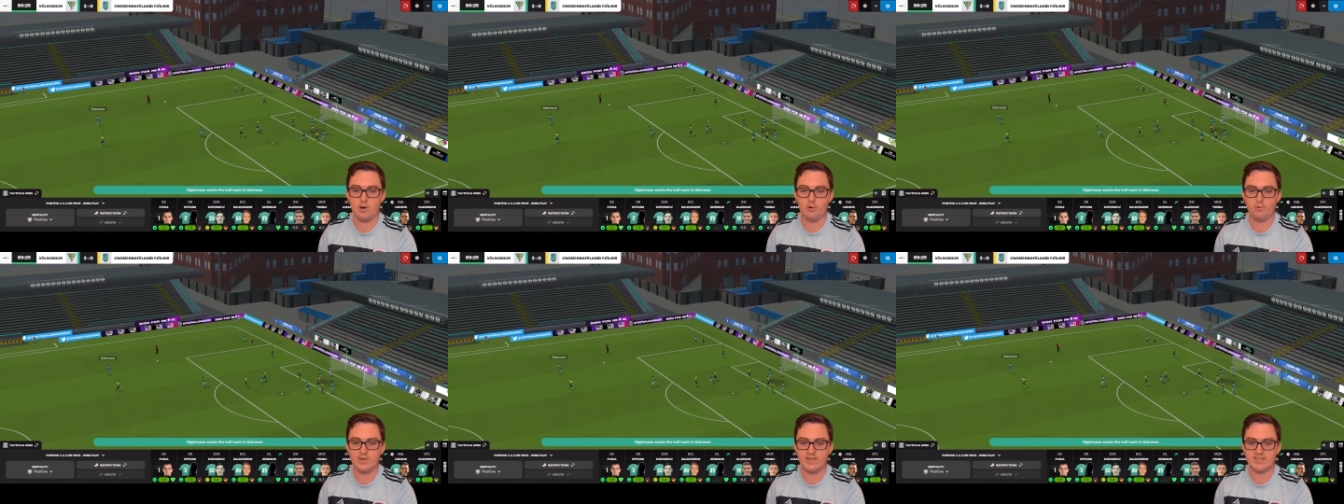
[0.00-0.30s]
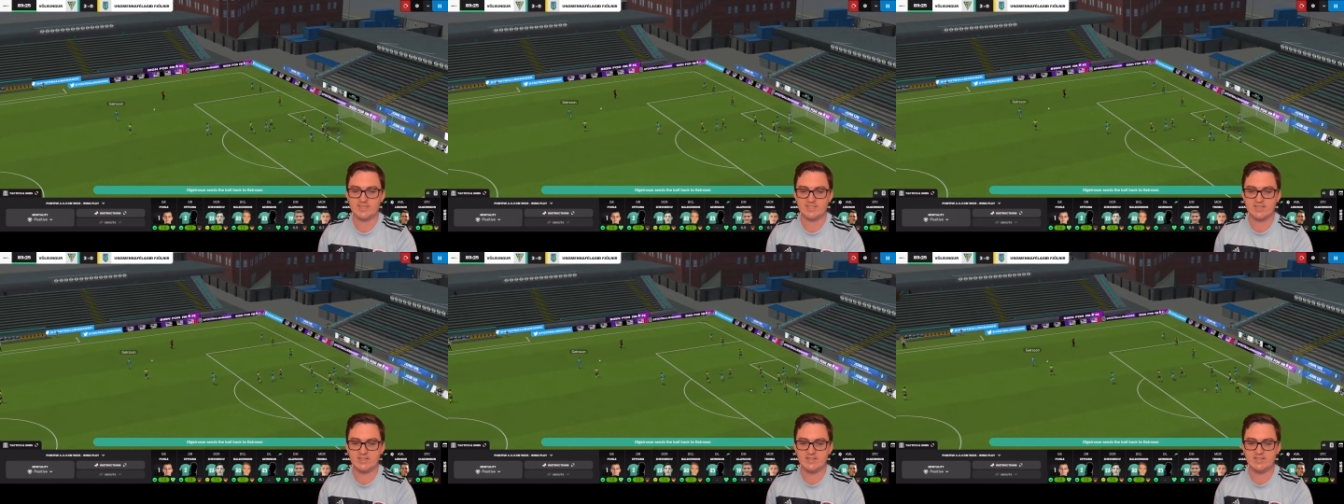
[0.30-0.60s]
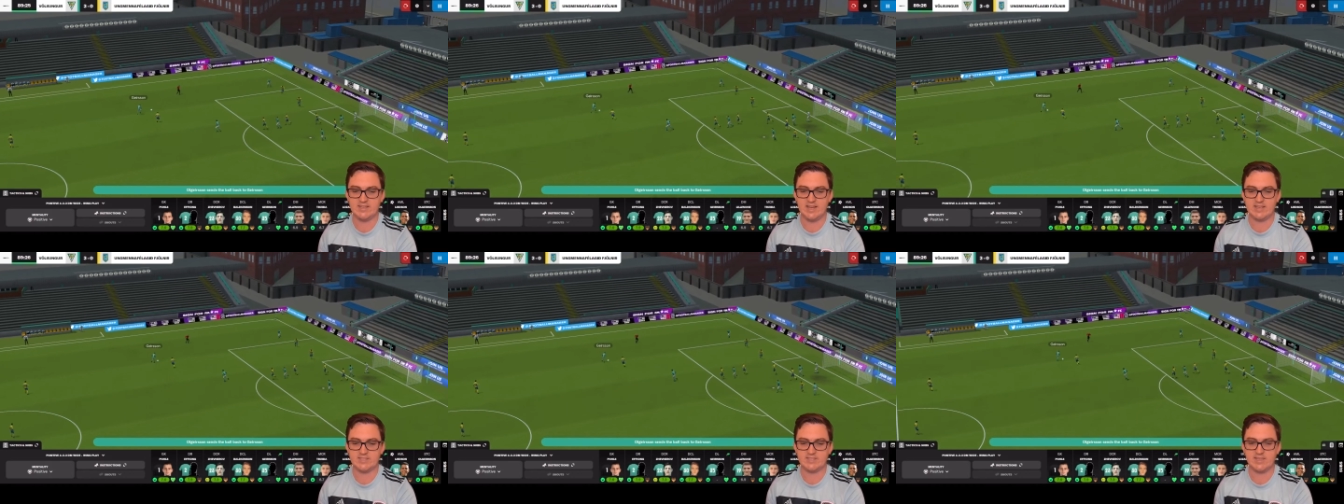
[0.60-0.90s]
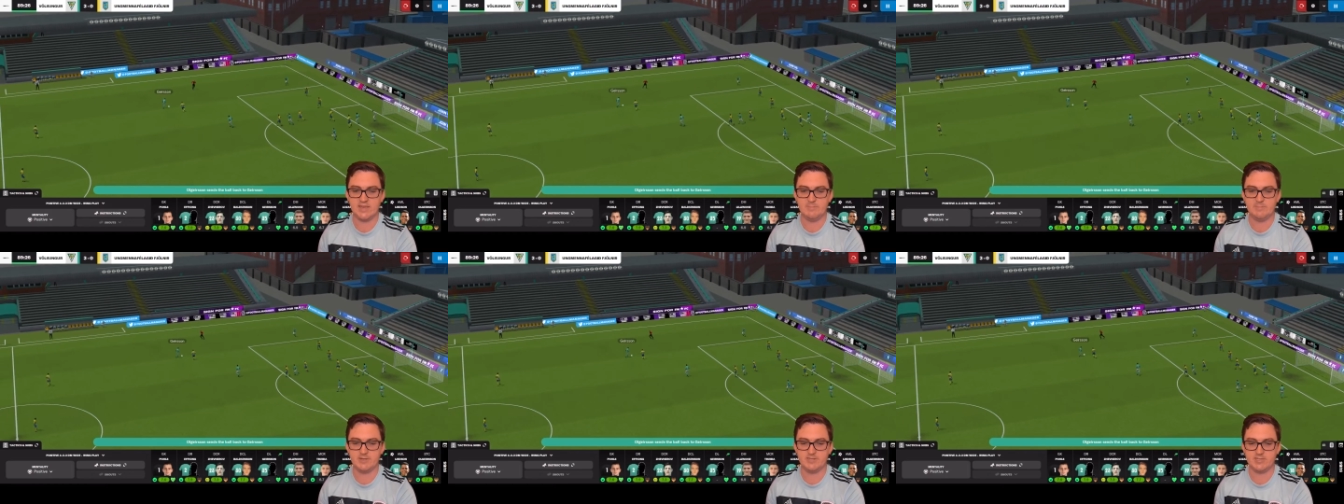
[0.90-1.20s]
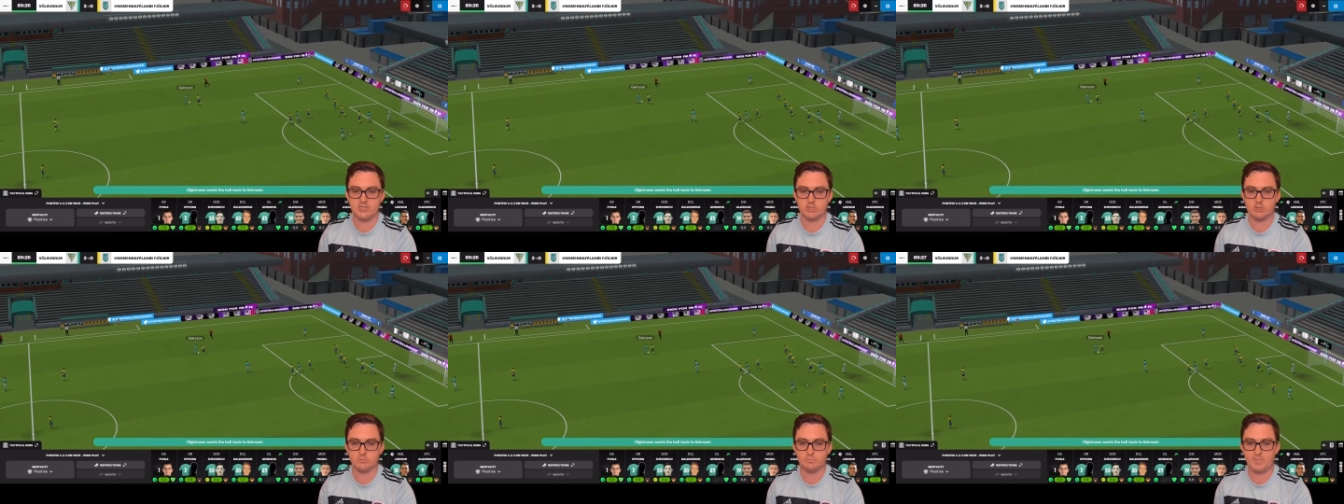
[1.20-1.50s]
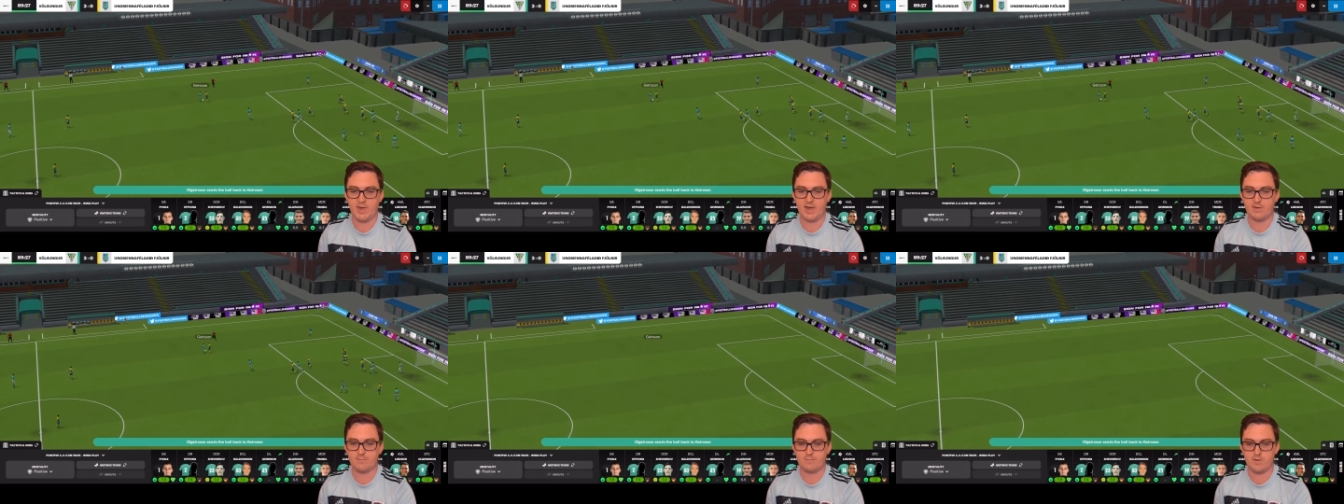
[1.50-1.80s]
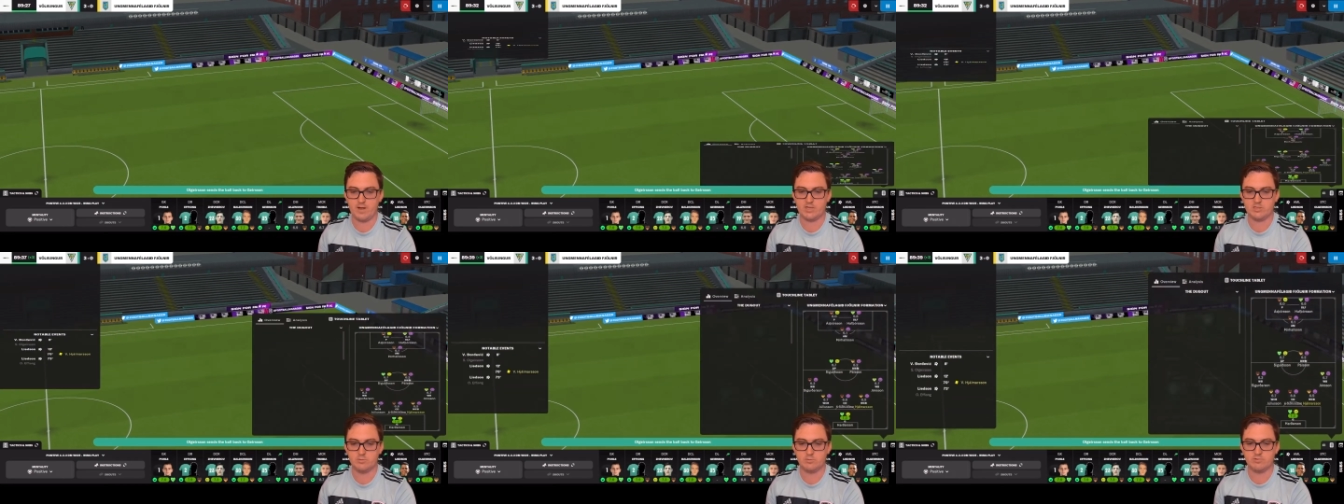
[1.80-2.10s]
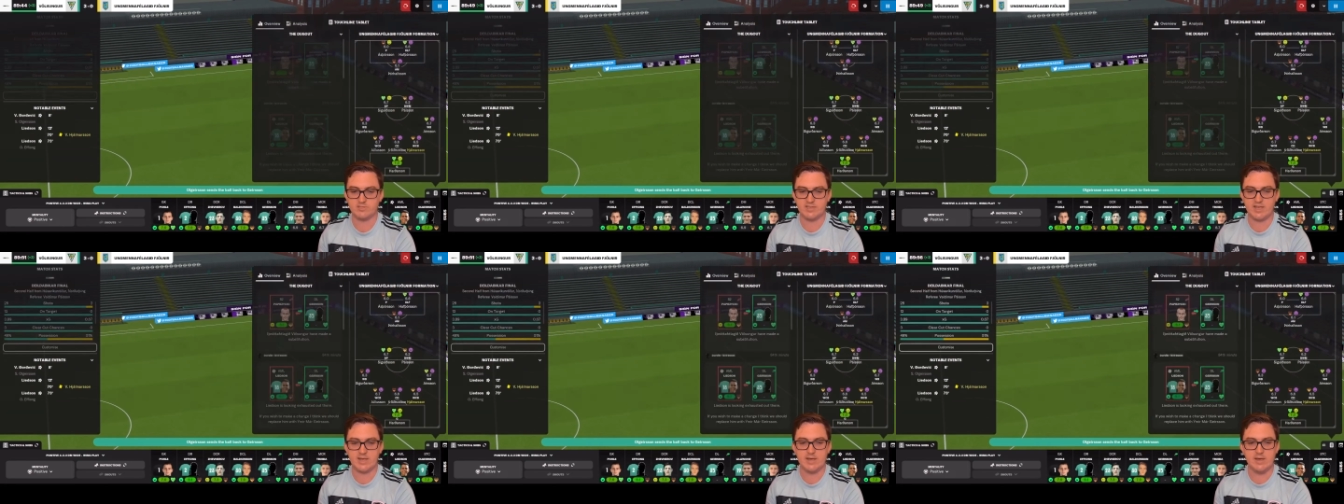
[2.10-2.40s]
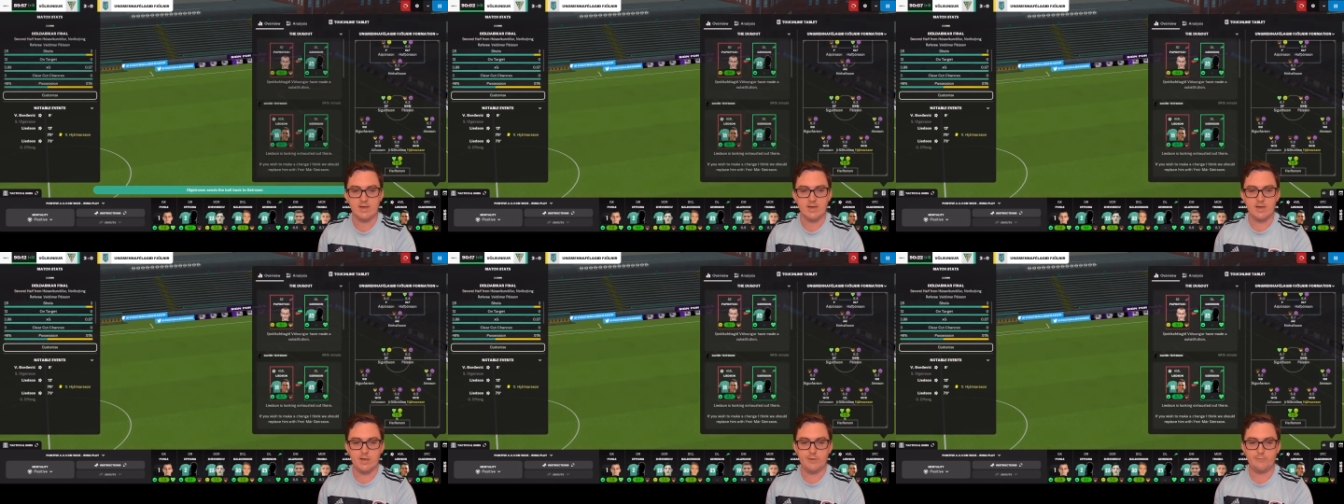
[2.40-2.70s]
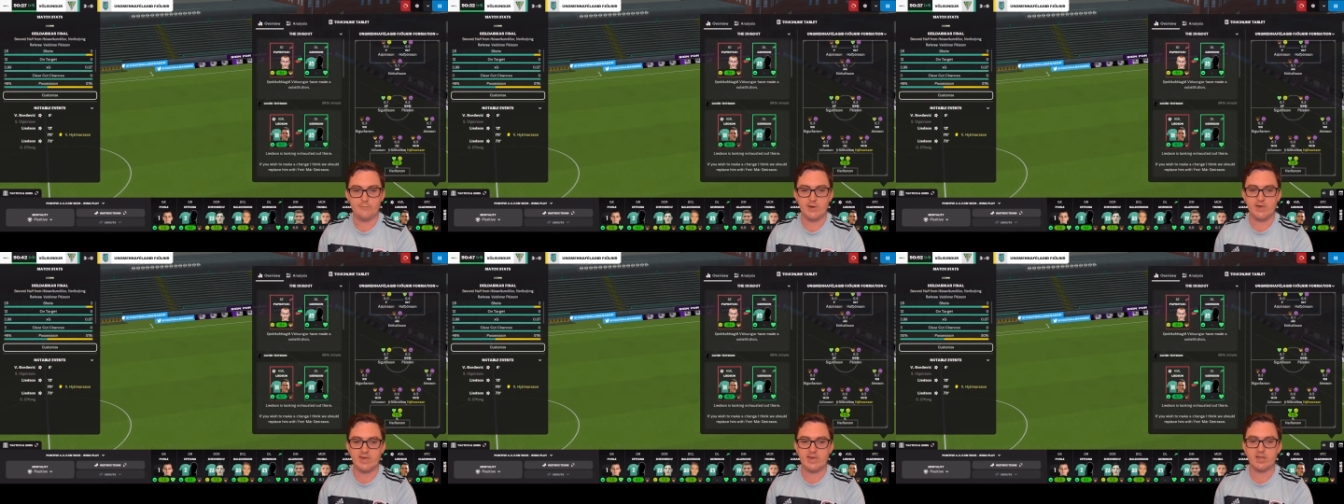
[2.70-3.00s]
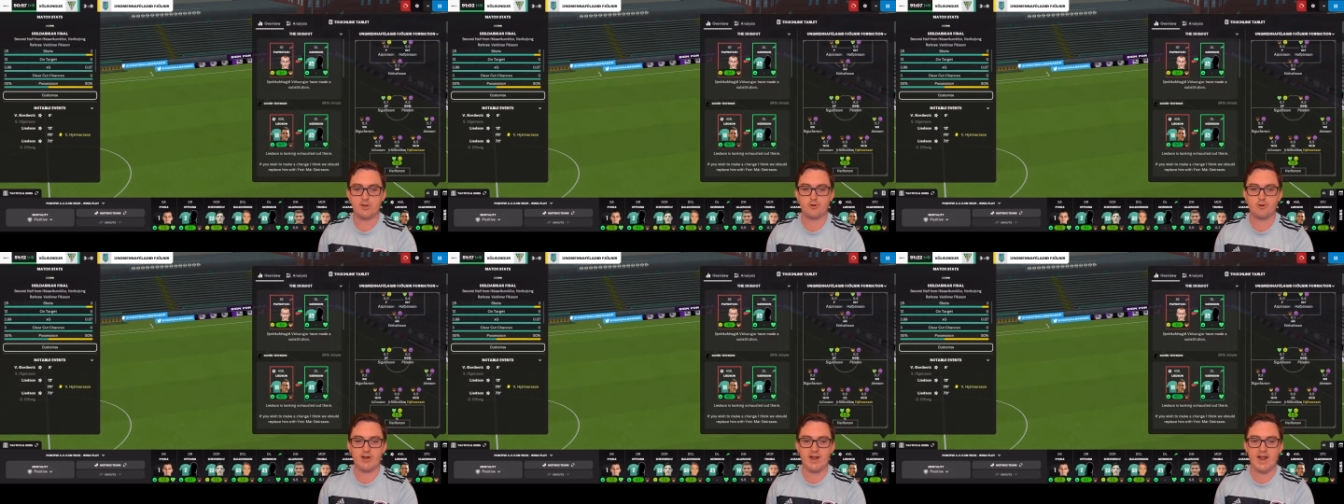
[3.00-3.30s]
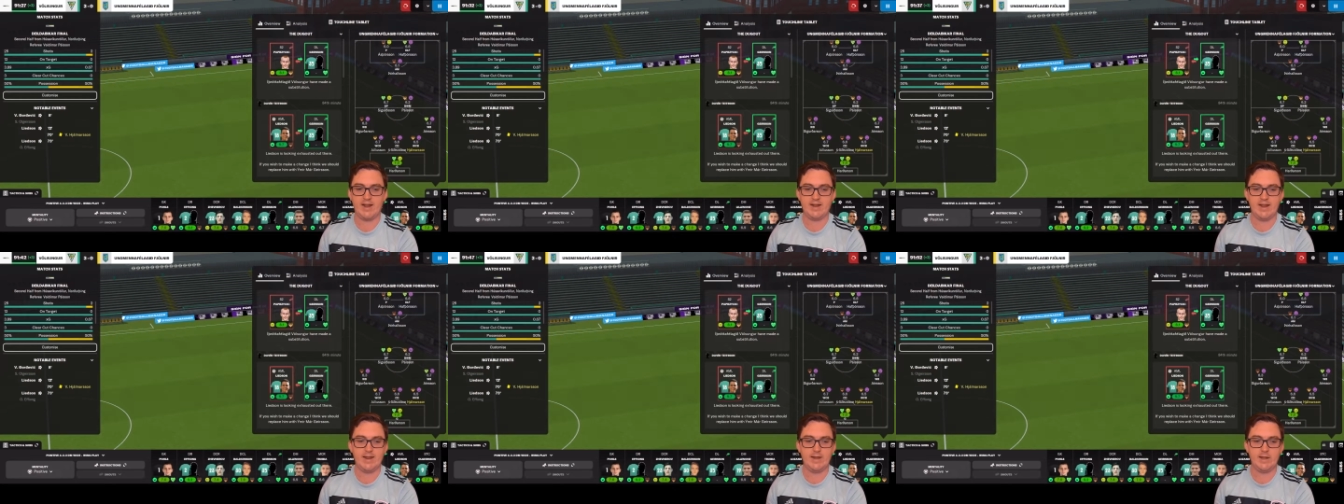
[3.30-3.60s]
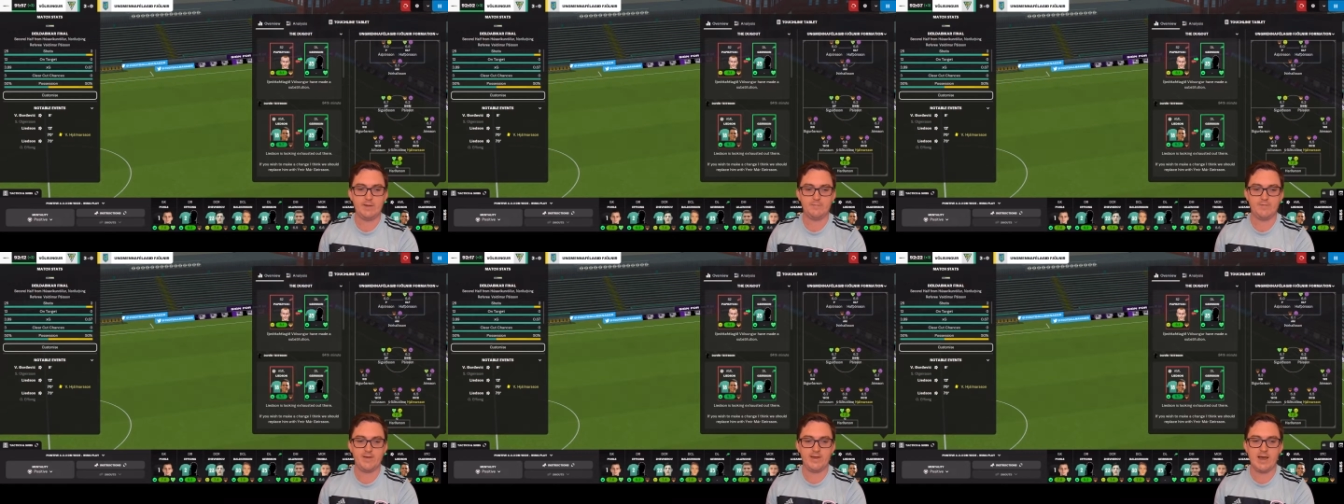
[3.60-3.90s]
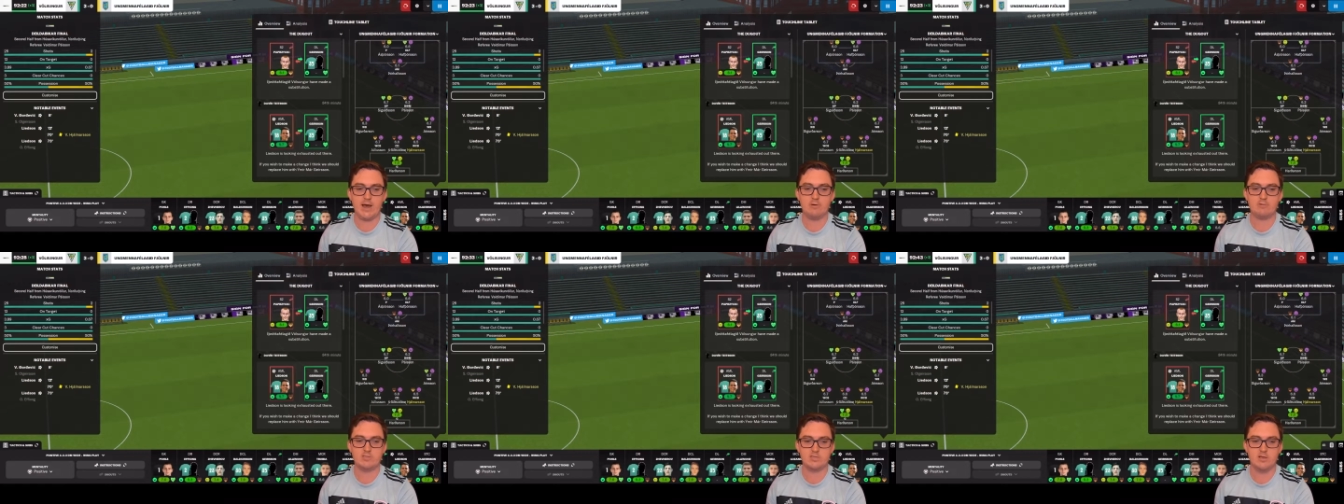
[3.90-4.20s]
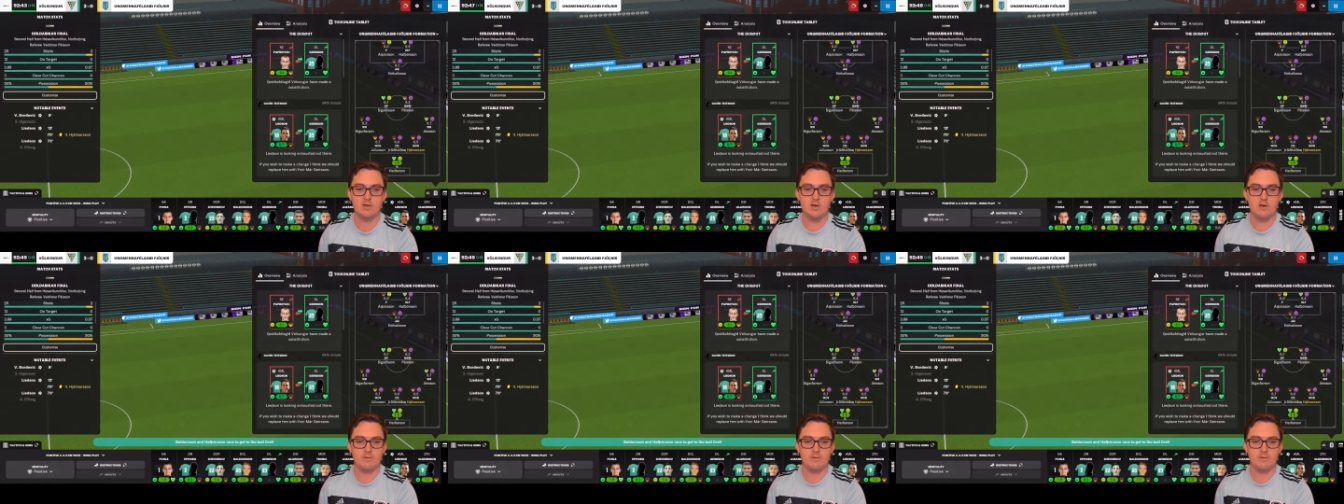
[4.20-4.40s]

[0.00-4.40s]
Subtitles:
Olgesen does get possession back for us. We'll see if we can create anything else